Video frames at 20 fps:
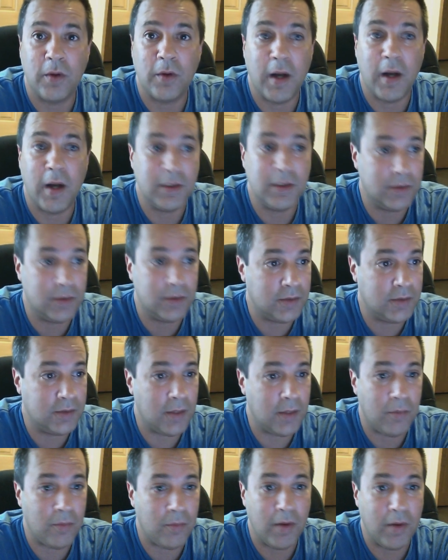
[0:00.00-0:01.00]
guys,
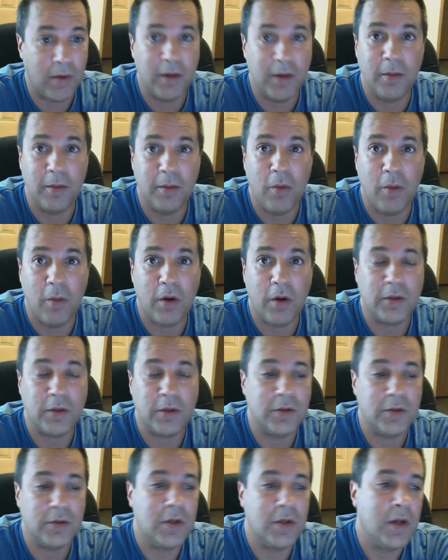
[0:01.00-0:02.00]
December right into
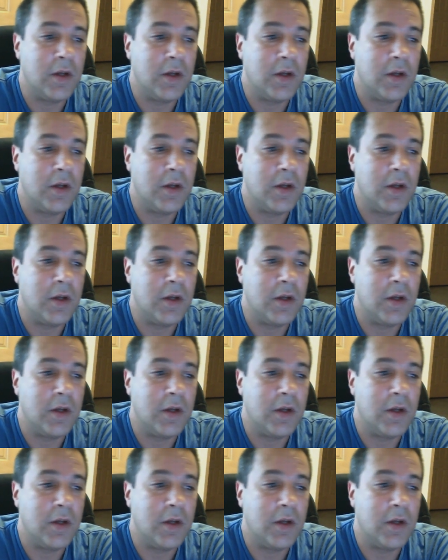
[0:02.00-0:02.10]
March.